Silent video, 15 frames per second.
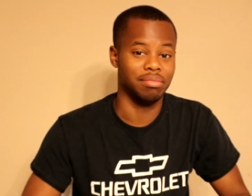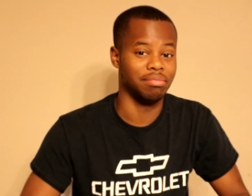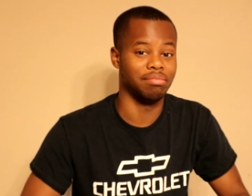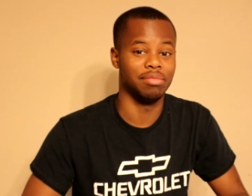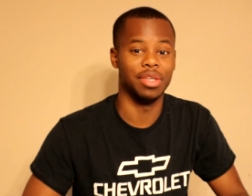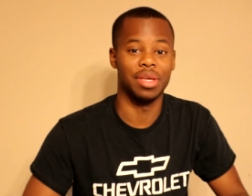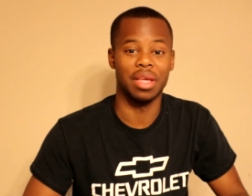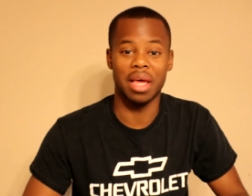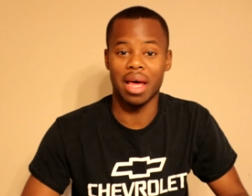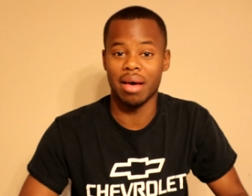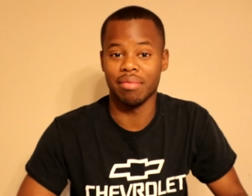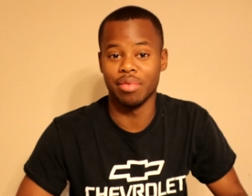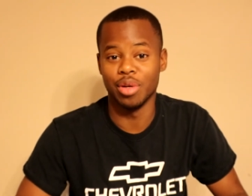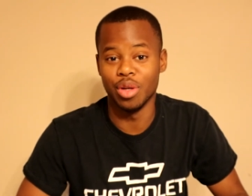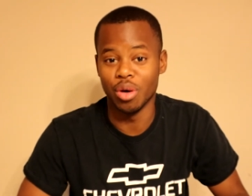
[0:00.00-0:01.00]
You can
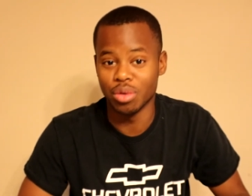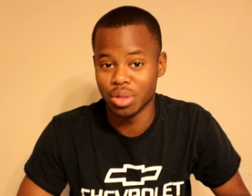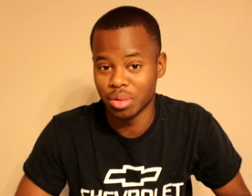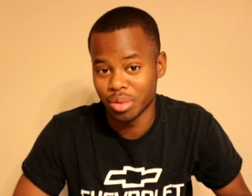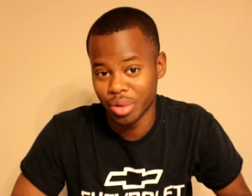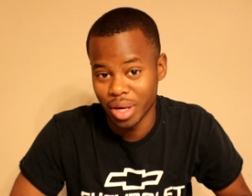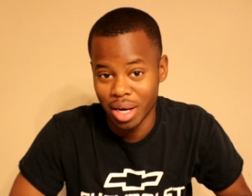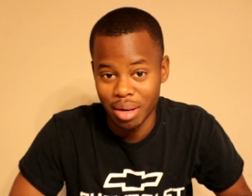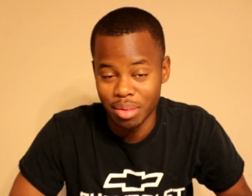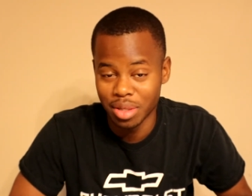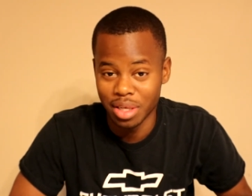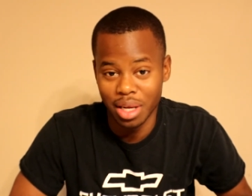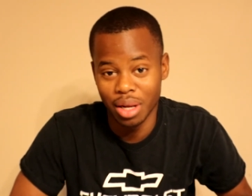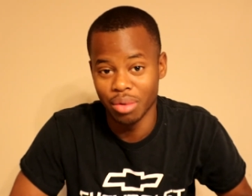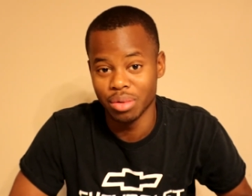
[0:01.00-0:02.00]
have no
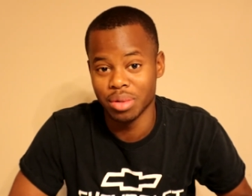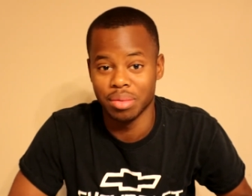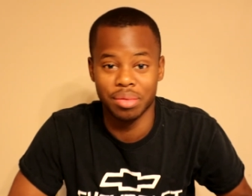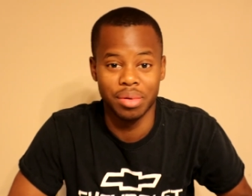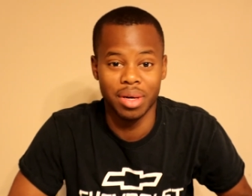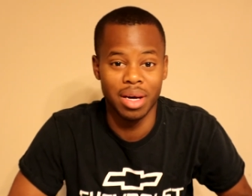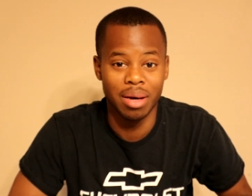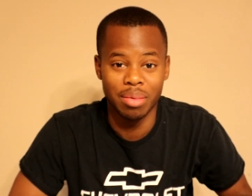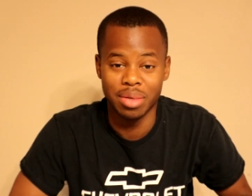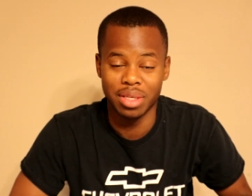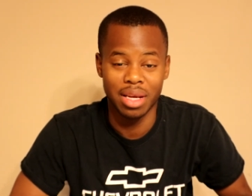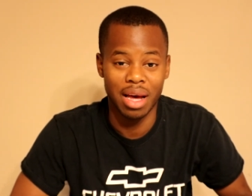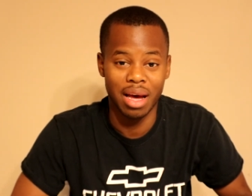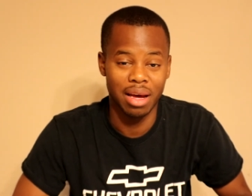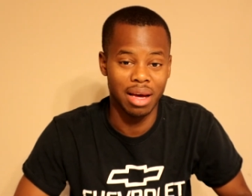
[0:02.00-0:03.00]
subscribers, low subscribers,
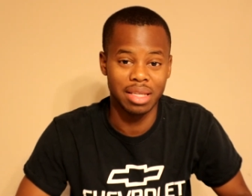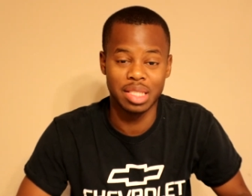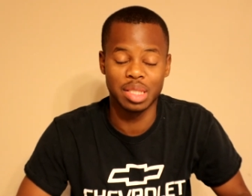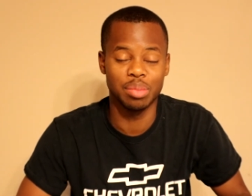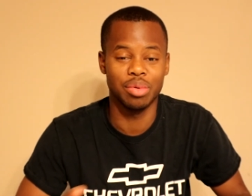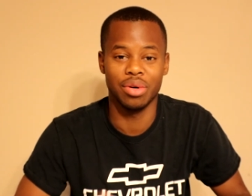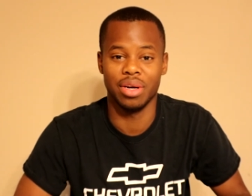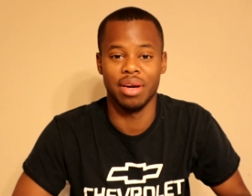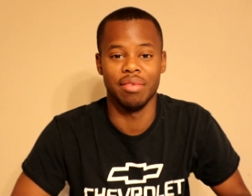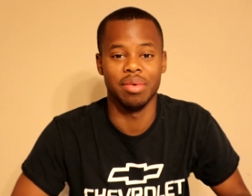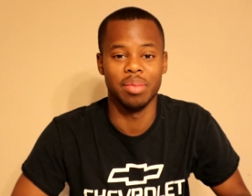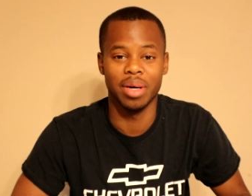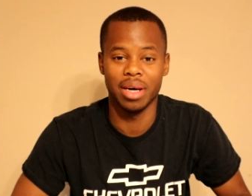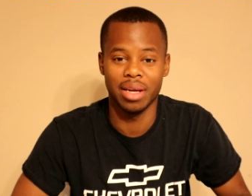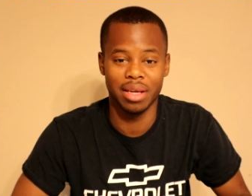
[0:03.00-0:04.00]
I support
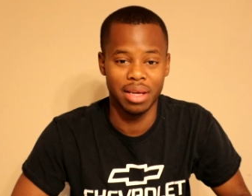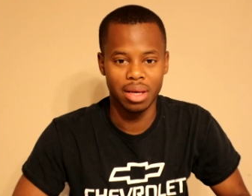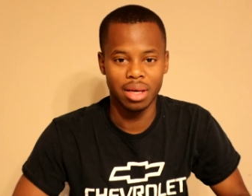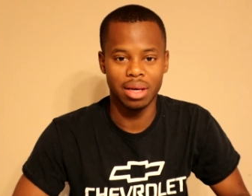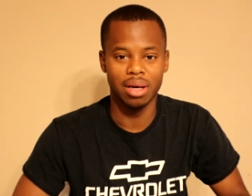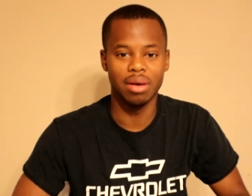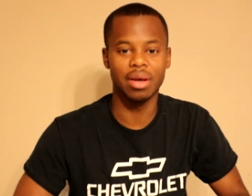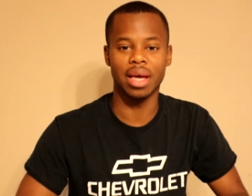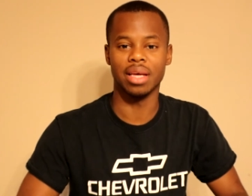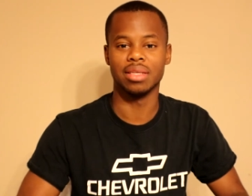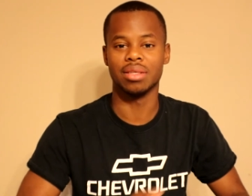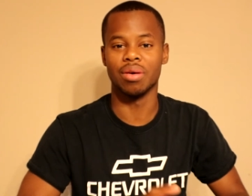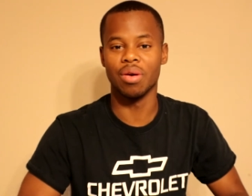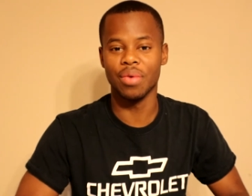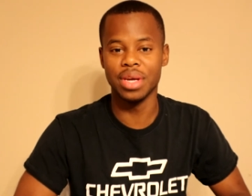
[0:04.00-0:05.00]
everybody. Okay,
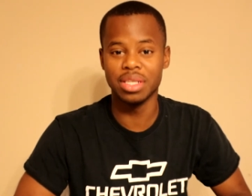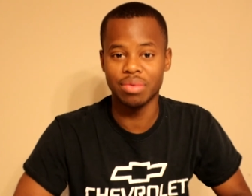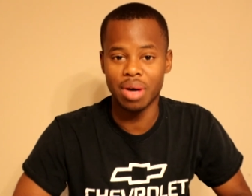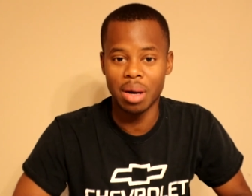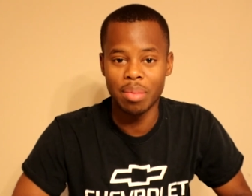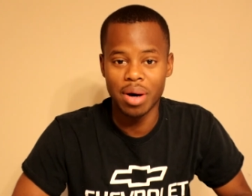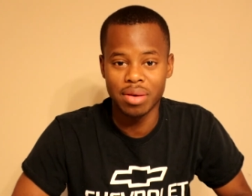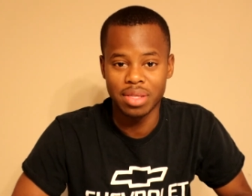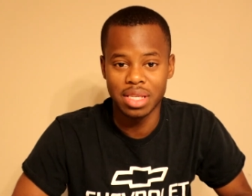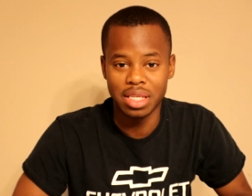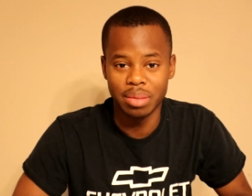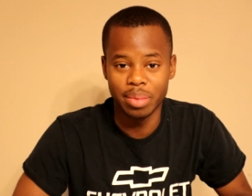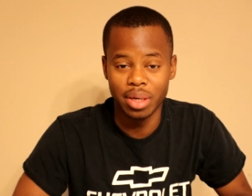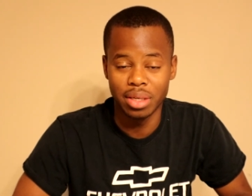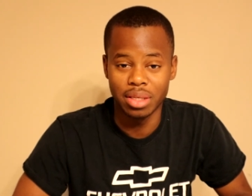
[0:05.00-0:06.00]
so the reason why I bought these
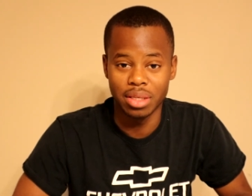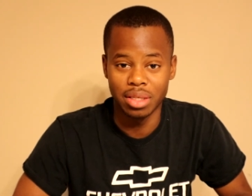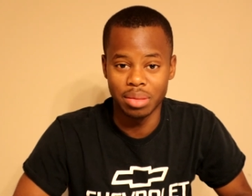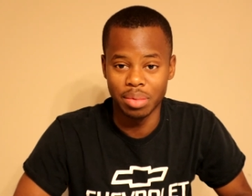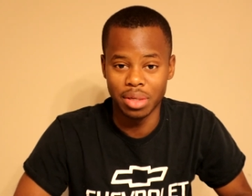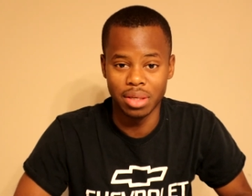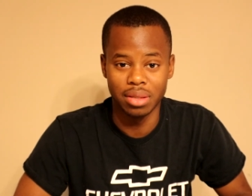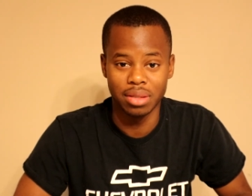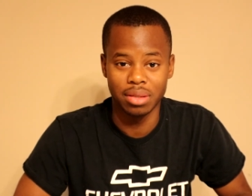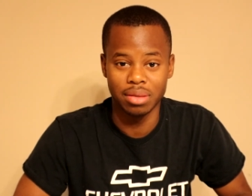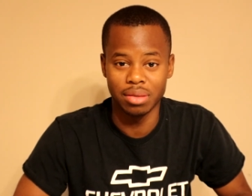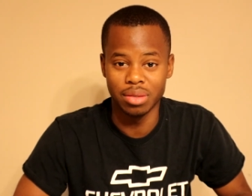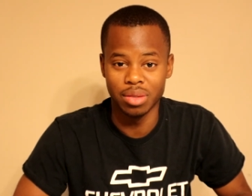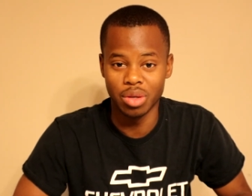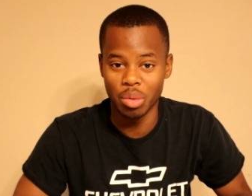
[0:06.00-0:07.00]
books is because
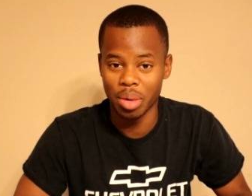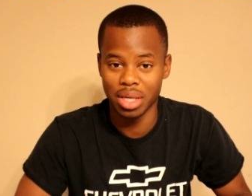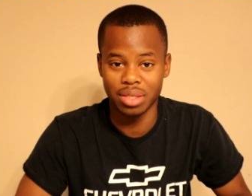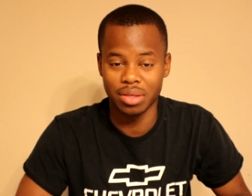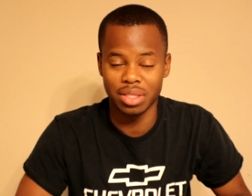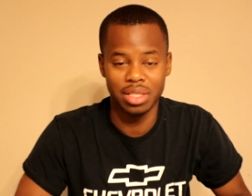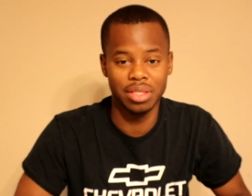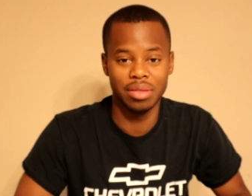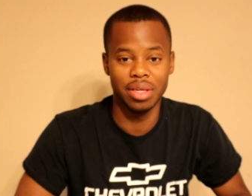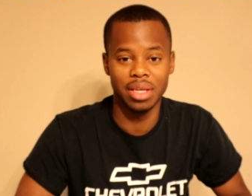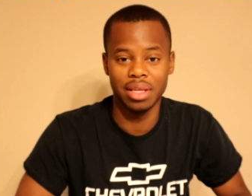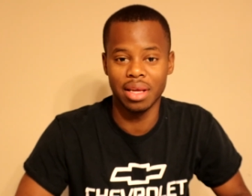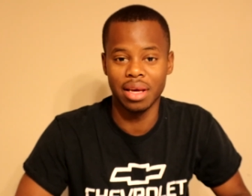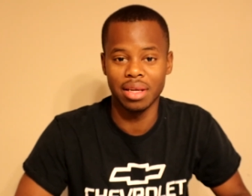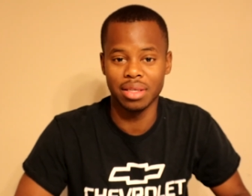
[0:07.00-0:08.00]
nobody's gonna teach you
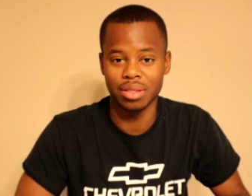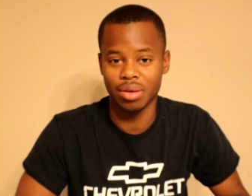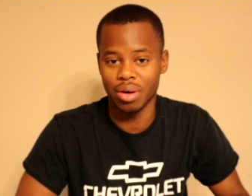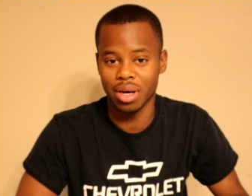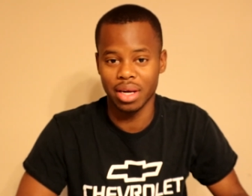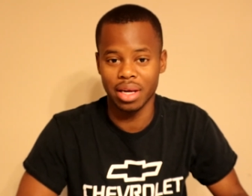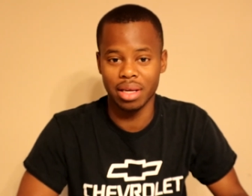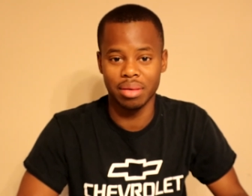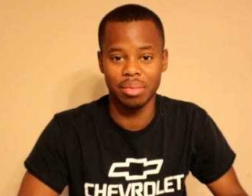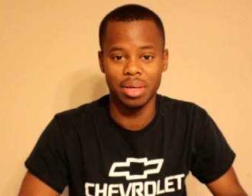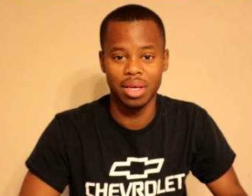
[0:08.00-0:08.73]
anything in this car game